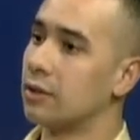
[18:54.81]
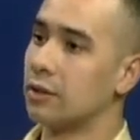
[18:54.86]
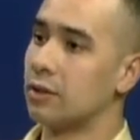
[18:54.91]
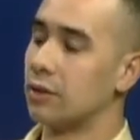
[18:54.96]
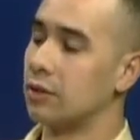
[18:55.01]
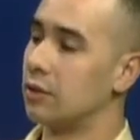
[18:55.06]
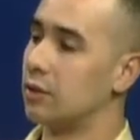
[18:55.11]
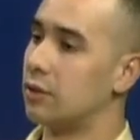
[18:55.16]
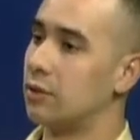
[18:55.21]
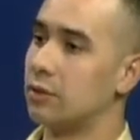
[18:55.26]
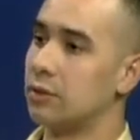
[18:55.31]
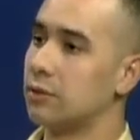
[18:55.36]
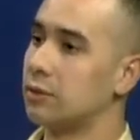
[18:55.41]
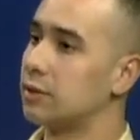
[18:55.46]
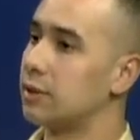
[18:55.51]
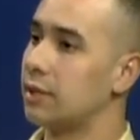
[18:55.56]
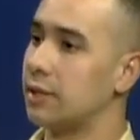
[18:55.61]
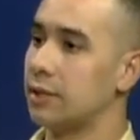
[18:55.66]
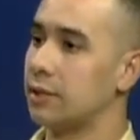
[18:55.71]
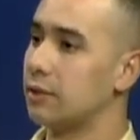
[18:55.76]
you know,
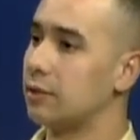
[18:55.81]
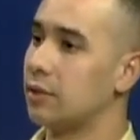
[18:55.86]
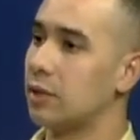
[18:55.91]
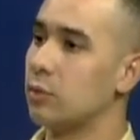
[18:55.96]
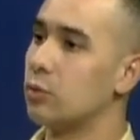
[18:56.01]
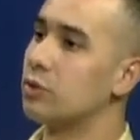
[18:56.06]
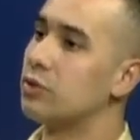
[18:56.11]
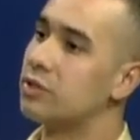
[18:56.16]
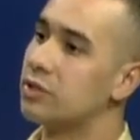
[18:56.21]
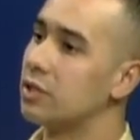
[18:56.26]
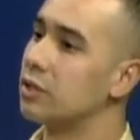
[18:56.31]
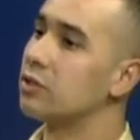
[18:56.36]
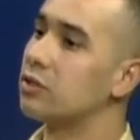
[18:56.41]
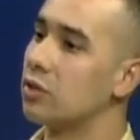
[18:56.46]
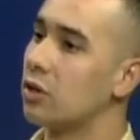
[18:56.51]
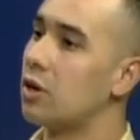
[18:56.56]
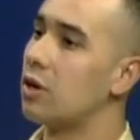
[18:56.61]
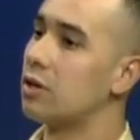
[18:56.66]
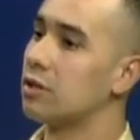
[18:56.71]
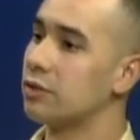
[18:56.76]
and they would sing
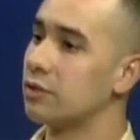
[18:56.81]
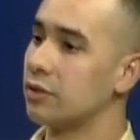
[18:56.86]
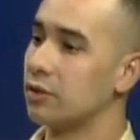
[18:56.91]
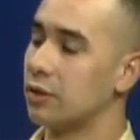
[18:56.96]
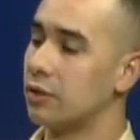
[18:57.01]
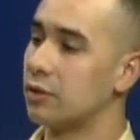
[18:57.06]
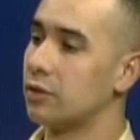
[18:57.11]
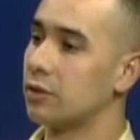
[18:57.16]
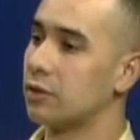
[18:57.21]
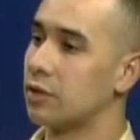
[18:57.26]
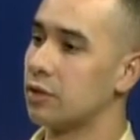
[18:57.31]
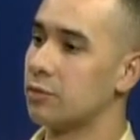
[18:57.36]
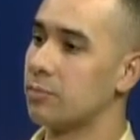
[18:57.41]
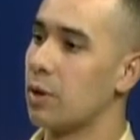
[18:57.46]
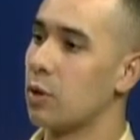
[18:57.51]
songs, you know, because mm-hmm.